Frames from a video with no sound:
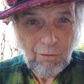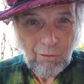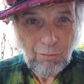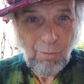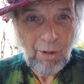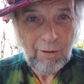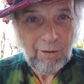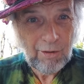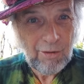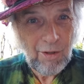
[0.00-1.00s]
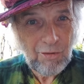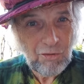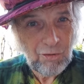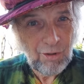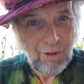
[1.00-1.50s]
to my
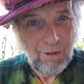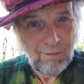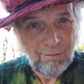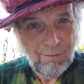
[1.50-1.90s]
Ganesh cave,